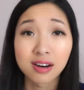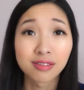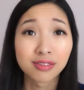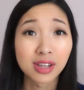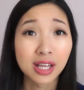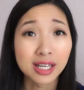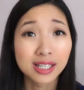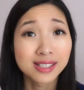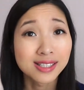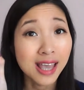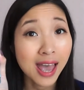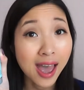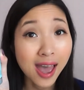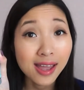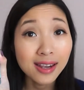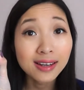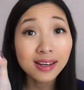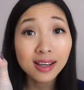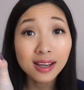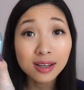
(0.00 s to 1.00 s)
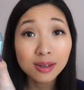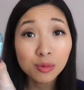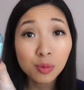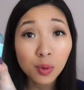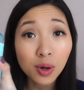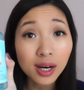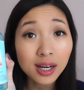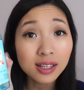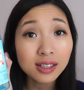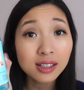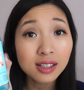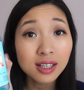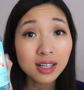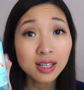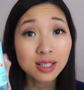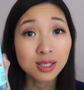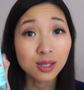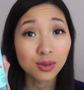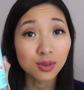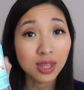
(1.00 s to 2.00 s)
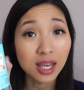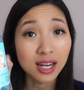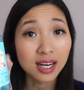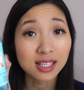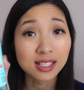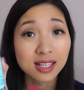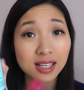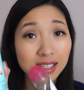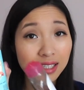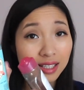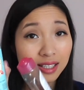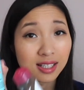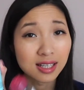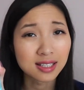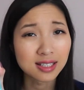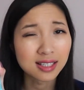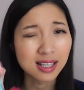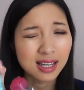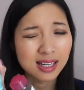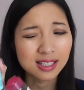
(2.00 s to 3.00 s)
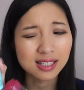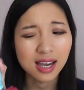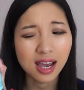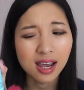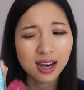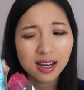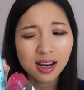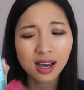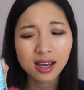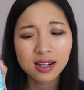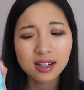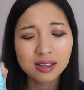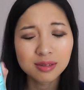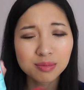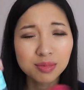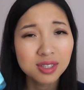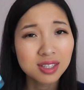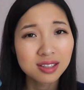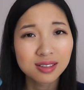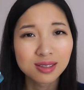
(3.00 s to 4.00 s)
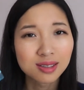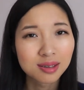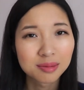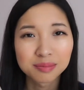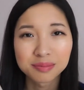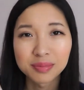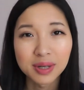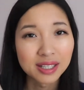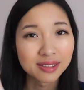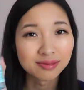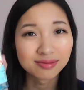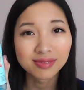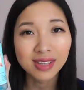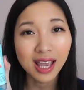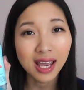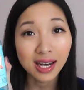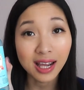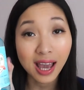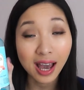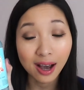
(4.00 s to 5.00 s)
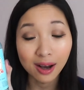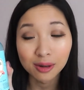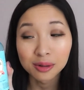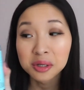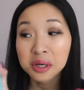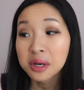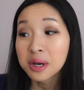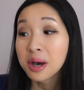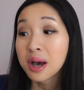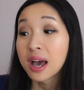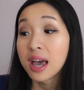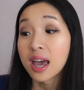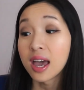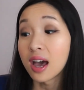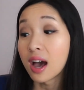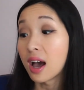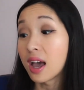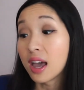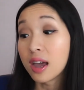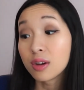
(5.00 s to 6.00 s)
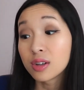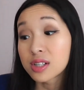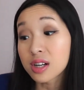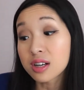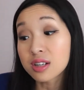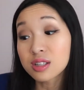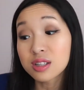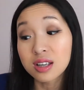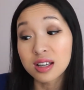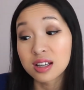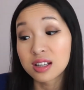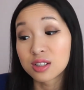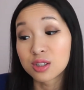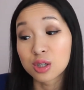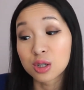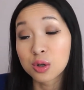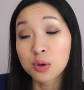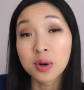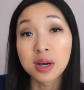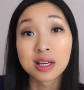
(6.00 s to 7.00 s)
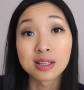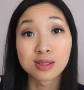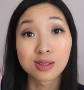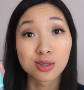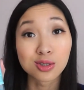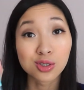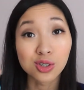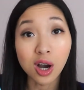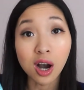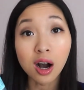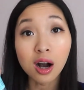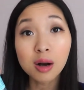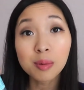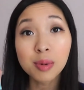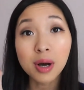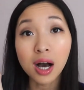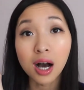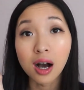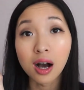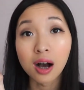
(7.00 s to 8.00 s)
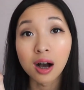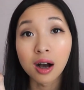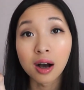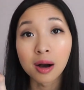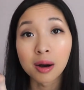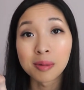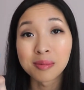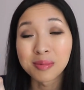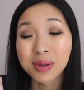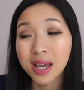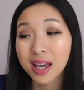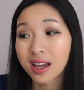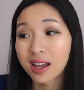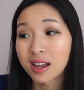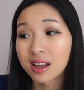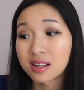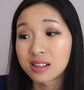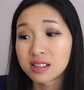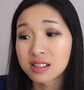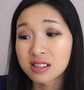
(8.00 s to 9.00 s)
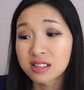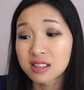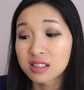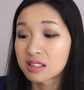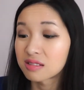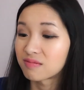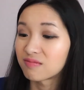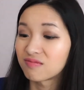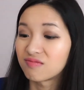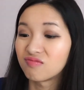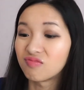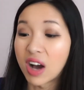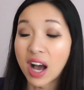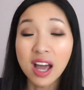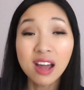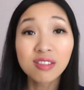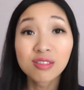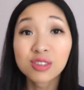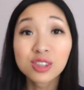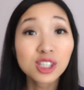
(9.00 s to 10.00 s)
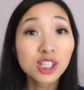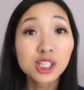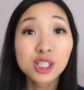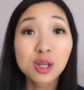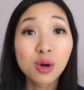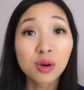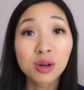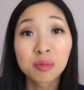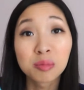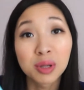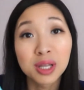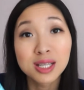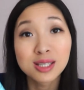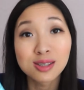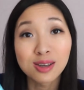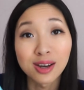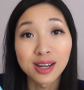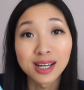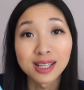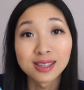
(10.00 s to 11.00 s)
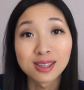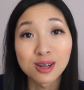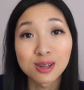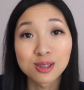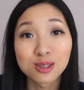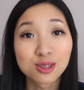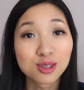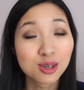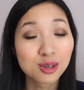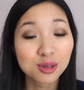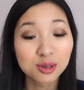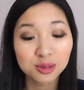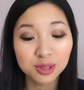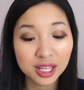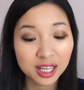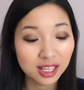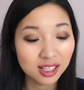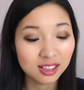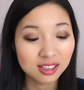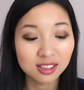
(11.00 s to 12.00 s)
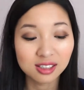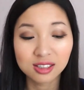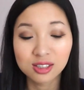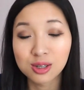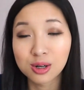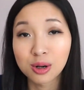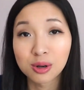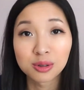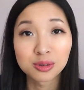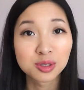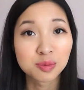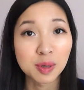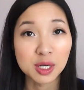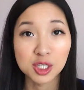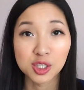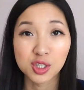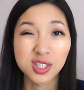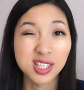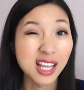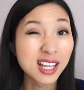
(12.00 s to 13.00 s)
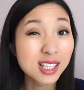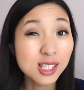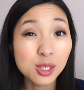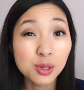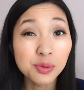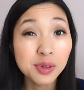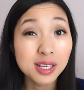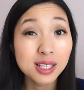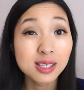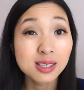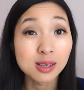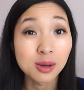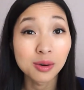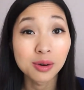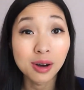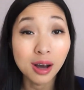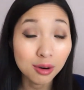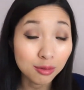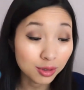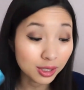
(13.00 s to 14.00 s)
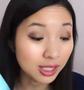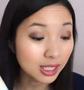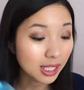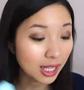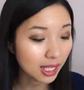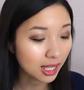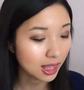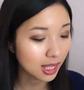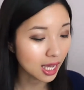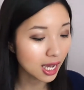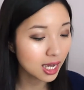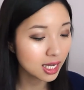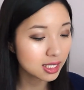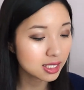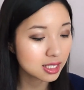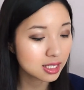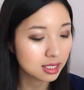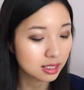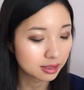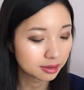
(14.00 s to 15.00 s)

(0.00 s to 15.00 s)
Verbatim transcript: of like 10 in one so that it does like 10 items. But anyhow, it does do its job. Um, and I have really no complaints on it. There's no like, you know, special scent to it. So I really like that.